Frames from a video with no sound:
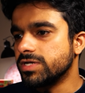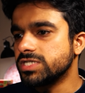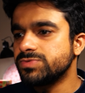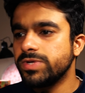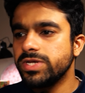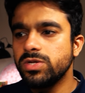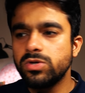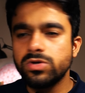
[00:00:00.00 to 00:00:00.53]

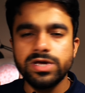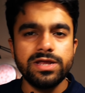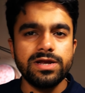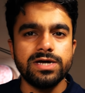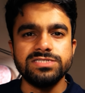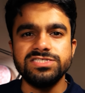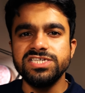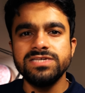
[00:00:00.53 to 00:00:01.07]
when you look
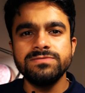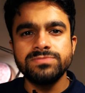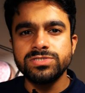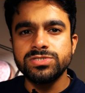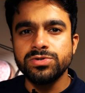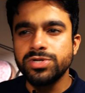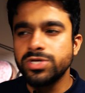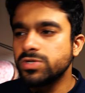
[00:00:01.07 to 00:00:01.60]
at Ajib
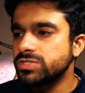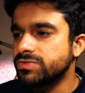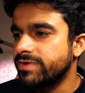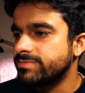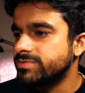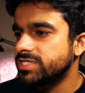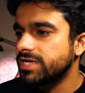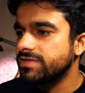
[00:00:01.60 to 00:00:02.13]
Studio's
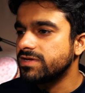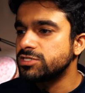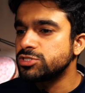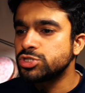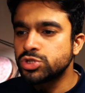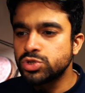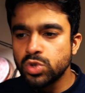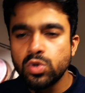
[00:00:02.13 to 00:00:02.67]
website,
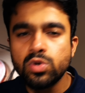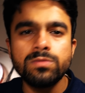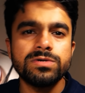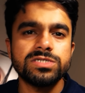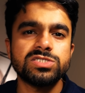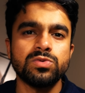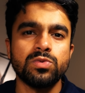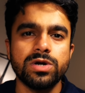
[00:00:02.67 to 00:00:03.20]
there's so
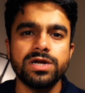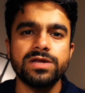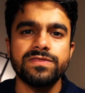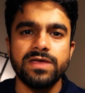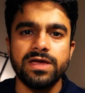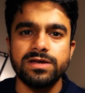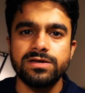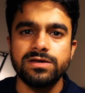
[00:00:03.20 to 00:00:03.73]
much work
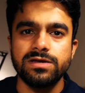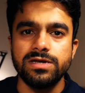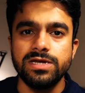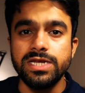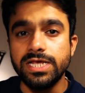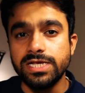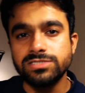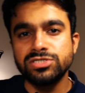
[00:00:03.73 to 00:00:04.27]
that
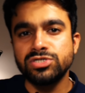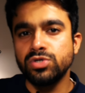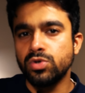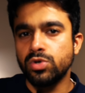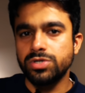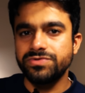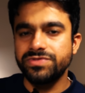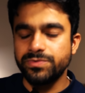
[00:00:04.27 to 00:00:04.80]
needs to
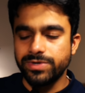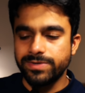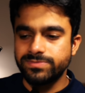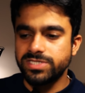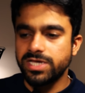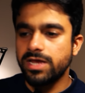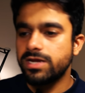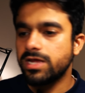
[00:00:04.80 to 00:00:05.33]
go onto the
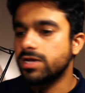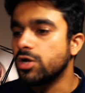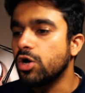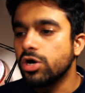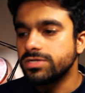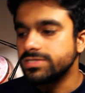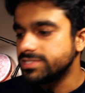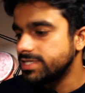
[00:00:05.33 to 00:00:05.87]
website. And
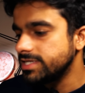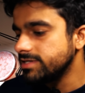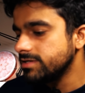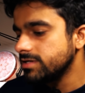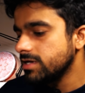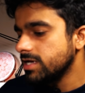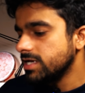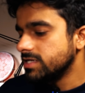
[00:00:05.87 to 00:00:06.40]
honestly,
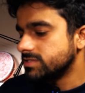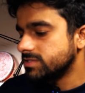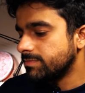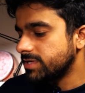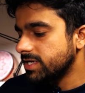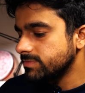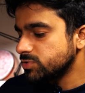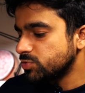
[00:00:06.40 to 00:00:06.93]

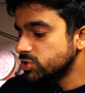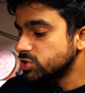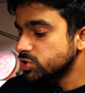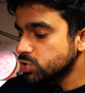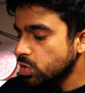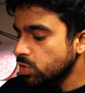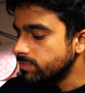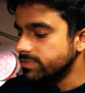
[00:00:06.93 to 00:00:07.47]
sometimes we're
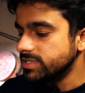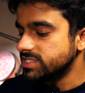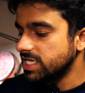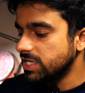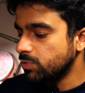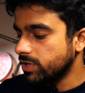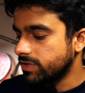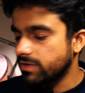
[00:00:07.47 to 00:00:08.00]
so
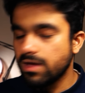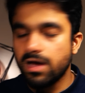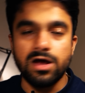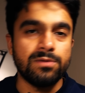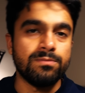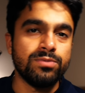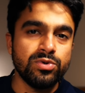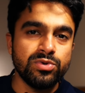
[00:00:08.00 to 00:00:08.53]
busy with
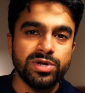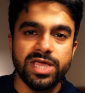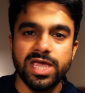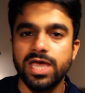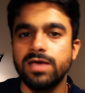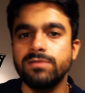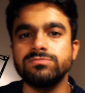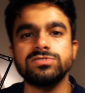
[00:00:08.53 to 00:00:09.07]
our boot
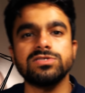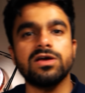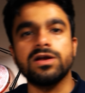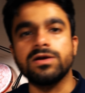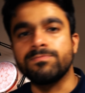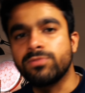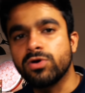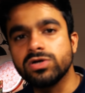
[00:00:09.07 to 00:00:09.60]
camps,
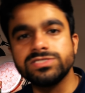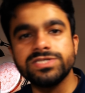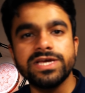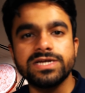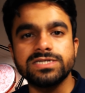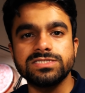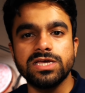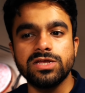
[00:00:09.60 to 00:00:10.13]
our
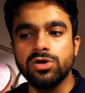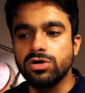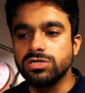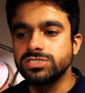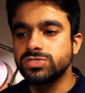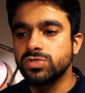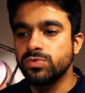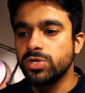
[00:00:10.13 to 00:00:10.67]
projects, and
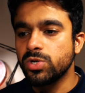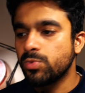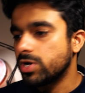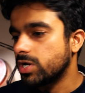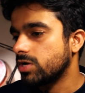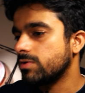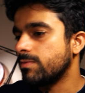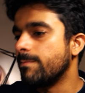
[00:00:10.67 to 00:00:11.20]
also we don't
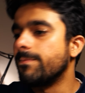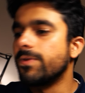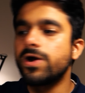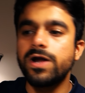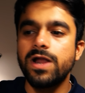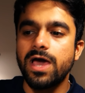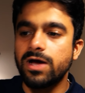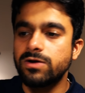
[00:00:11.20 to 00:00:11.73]
want to
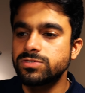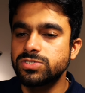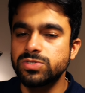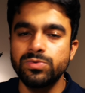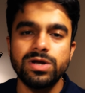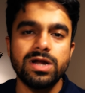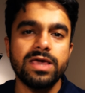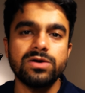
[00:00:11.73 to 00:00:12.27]
burn out.
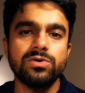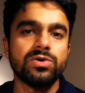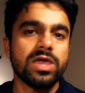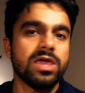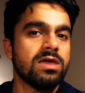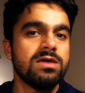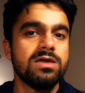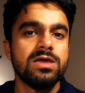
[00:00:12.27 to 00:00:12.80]
So we're like,
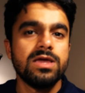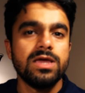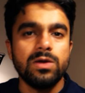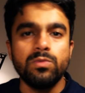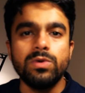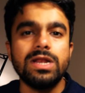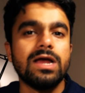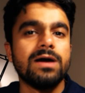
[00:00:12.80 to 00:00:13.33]
okay,
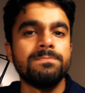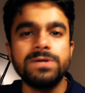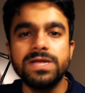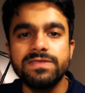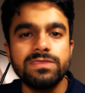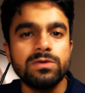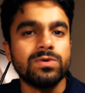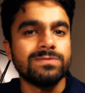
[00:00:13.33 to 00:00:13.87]
we'll
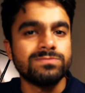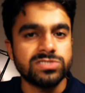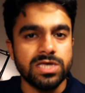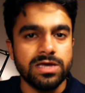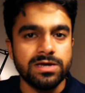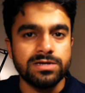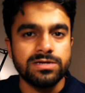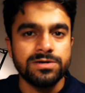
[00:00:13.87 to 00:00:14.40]
update the
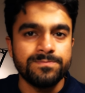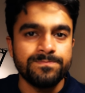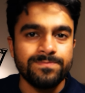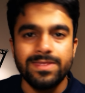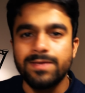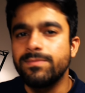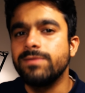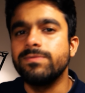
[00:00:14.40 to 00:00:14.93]
website
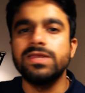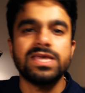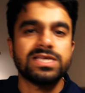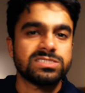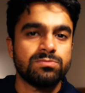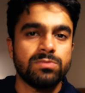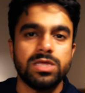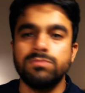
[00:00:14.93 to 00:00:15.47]
maybe
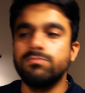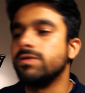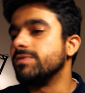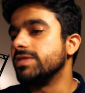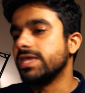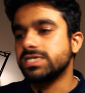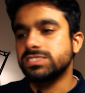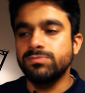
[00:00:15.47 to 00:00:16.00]
next
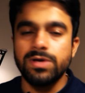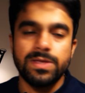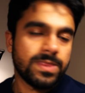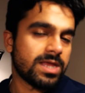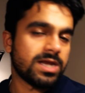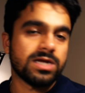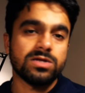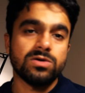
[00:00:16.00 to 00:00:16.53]
month,
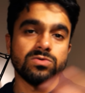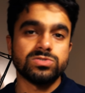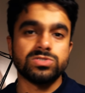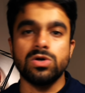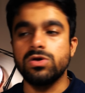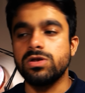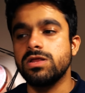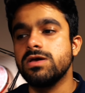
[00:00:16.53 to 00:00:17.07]
and it goes
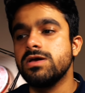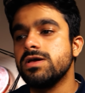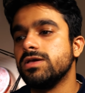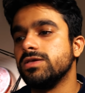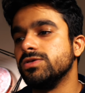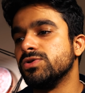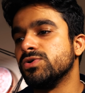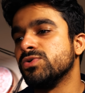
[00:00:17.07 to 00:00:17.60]
on,
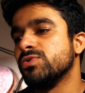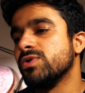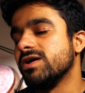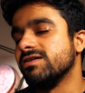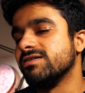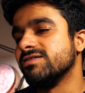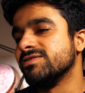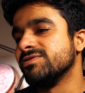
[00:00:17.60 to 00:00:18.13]
you know,
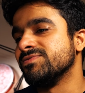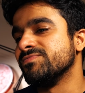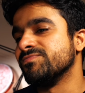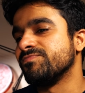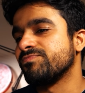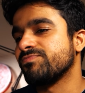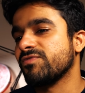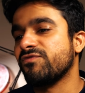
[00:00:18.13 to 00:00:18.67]

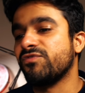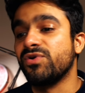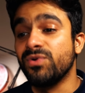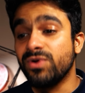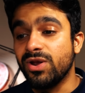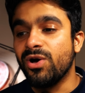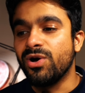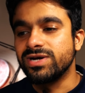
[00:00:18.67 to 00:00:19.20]
for
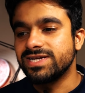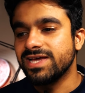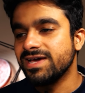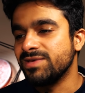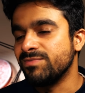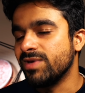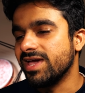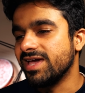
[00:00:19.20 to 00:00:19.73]
a long
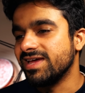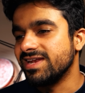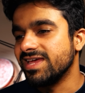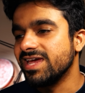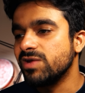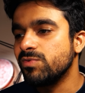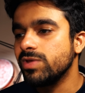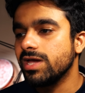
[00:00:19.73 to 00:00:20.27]
time. And
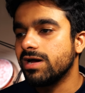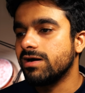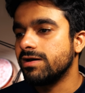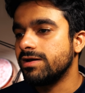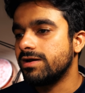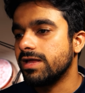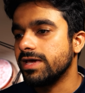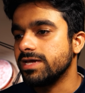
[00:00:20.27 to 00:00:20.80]
here we
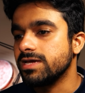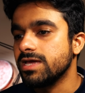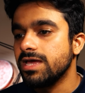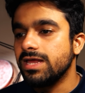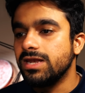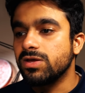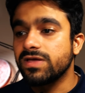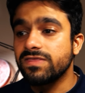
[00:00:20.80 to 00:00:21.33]
are, like,
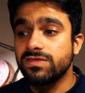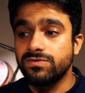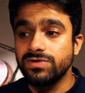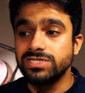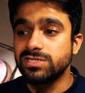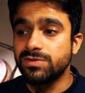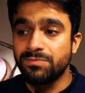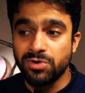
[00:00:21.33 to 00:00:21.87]
look at the
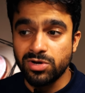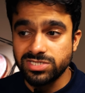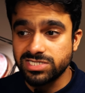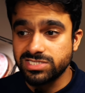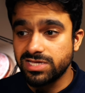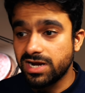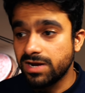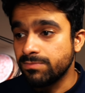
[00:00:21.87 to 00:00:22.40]
recent
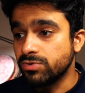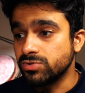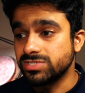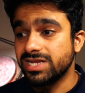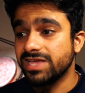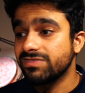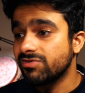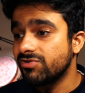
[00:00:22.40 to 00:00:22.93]
projects that I
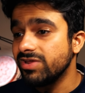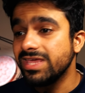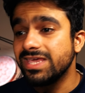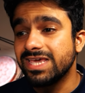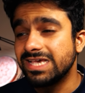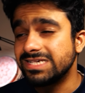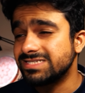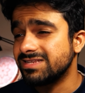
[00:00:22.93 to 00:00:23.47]
posted, like 3
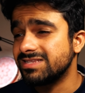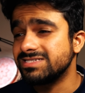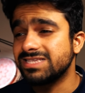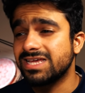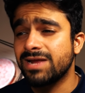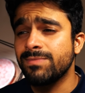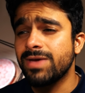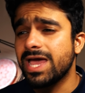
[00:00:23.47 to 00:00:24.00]
case studies
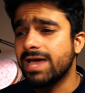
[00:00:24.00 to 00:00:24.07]
that I'm